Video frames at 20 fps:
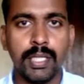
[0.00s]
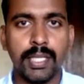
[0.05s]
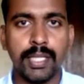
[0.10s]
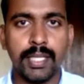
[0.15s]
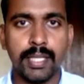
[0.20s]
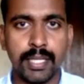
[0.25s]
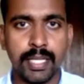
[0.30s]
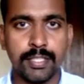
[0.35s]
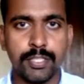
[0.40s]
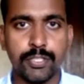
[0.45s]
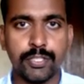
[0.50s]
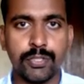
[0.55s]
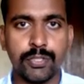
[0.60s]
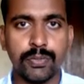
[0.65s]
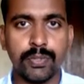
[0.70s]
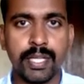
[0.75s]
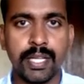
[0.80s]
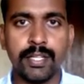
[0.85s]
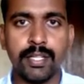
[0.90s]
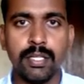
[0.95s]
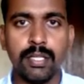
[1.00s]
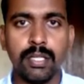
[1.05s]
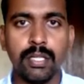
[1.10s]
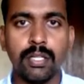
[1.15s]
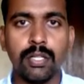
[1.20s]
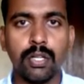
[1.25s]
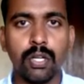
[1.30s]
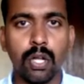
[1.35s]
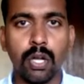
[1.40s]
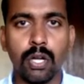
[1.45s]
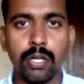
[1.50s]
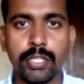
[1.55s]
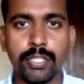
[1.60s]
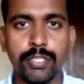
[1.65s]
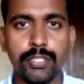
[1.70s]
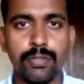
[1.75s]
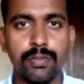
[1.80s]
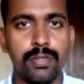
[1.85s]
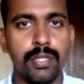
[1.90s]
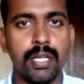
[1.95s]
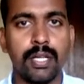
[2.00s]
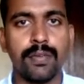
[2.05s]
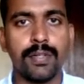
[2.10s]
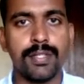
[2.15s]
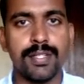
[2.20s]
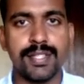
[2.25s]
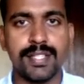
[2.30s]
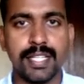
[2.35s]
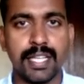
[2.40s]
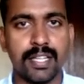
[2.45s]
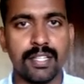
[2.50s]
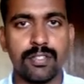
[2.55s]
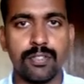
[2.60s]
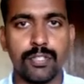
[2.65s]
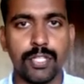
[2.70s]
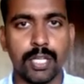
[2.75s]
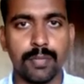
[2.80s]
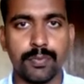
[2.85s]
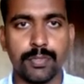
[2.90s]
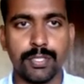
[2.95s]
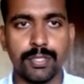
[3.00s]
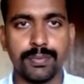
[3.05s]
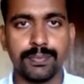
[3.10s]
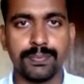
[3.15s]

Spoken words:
latitude and longitude, our second chapter.